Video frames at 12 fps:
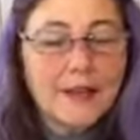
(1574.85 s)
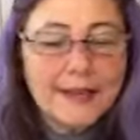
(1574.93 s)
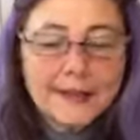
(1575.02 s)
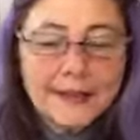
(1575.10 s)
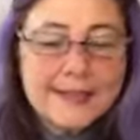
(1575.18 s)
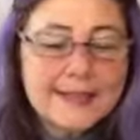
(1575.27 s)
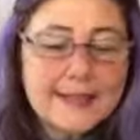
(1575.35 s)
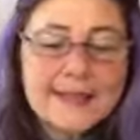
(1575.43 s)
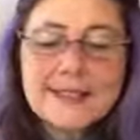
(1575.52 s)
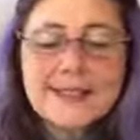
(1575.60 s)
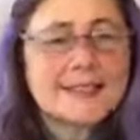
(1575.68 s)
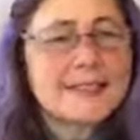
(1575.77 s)
And it's not
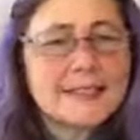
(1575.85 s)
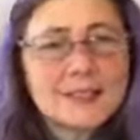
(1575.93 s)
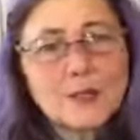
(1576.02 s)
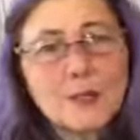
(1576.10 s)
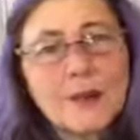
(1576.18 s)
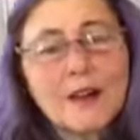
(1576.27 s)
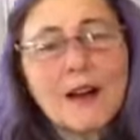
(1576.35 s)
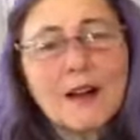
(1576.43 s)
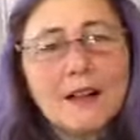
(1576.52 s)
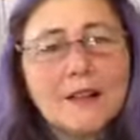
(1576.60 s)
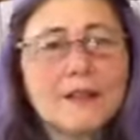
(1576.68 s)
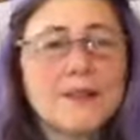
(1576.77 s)
just this one.
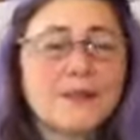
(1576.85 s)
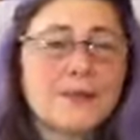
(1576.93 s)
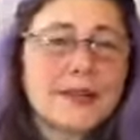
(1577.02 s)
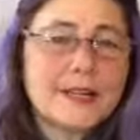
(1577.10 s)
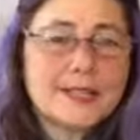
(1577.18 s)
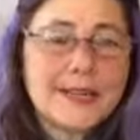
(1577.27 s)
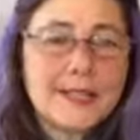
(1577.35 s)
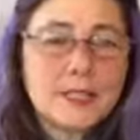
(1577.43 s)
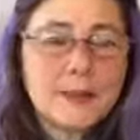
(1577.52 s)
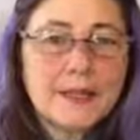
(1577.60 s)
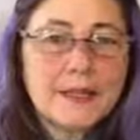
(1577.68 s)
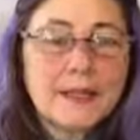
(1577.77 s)
All of the front
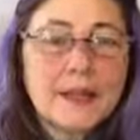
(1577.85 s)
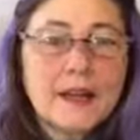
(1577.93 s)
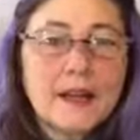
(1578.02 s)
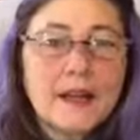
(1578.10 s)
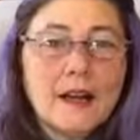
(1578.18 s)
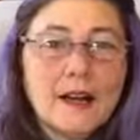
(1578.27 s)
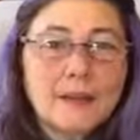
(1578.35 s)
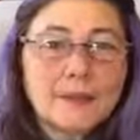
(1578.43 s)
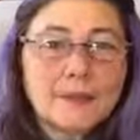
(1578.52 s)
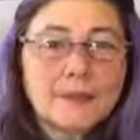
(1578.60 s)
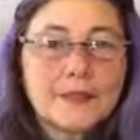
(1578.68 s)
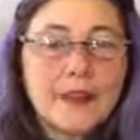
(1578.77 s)
attachment
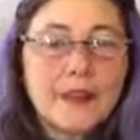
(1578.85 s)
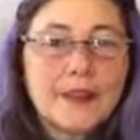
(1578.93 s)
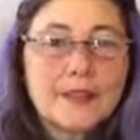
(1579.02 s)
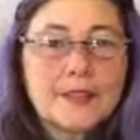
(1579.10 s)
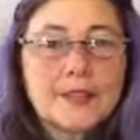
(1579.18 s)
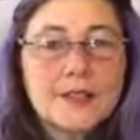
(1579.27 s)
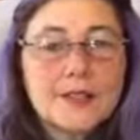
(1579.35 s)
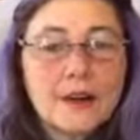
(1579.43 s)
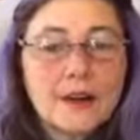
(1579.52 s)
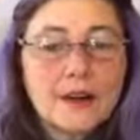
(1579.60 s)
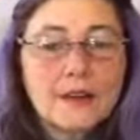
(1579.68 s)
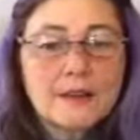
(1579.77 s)
harnesses
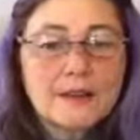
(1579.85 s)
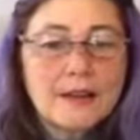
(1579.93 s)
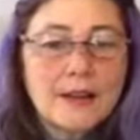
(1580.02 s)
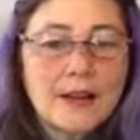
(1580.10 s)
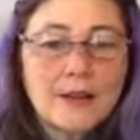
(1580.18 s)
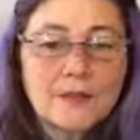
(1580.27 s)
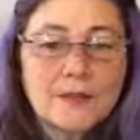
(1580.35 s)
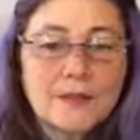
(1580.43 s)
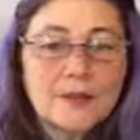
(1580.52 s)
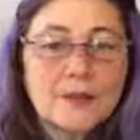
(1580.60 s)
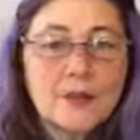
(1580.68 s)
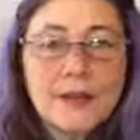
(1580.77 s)
are not
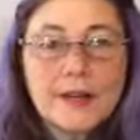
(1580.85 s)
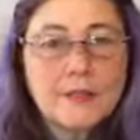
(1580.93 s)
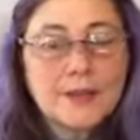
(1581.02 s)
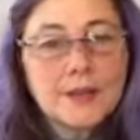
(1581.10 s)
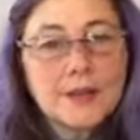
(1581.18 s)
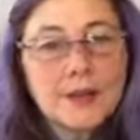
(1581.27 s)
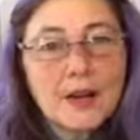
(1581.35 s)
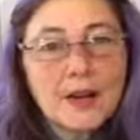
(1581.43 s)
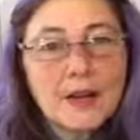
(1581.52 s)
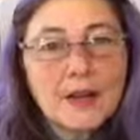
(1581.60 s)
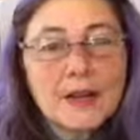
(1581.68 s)
really great for your dog.